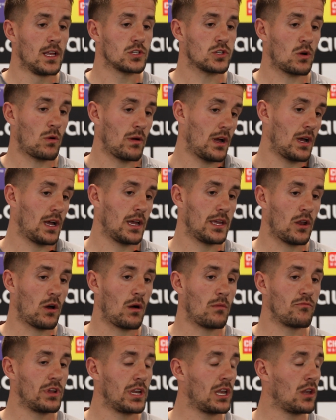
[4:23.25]
So you
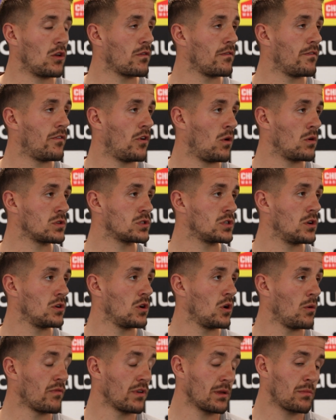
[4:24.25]
know, I'm really looking forward to
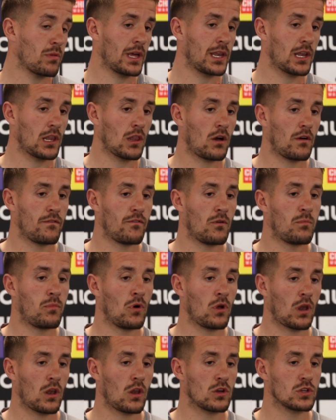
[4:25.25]
hopefully playing a lot of
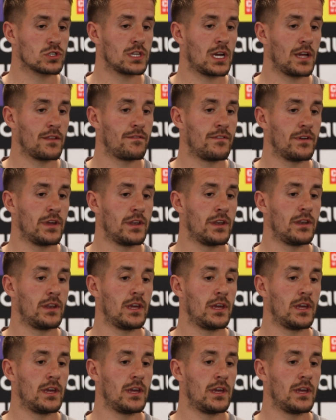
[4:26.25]
football alongside Finn.